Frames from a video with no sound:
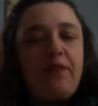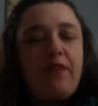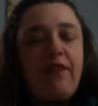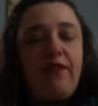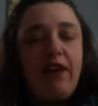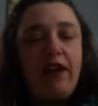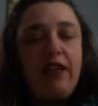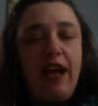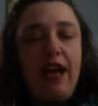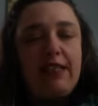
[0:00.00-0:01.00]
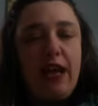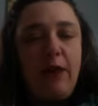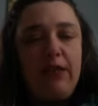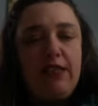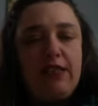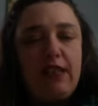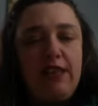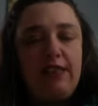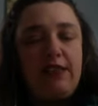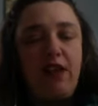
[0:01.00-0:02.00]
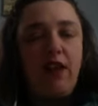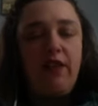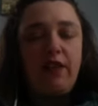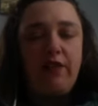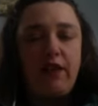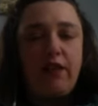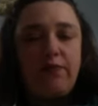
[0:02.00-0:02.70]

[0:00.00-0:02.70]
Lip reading: Very nice. How many slices are there?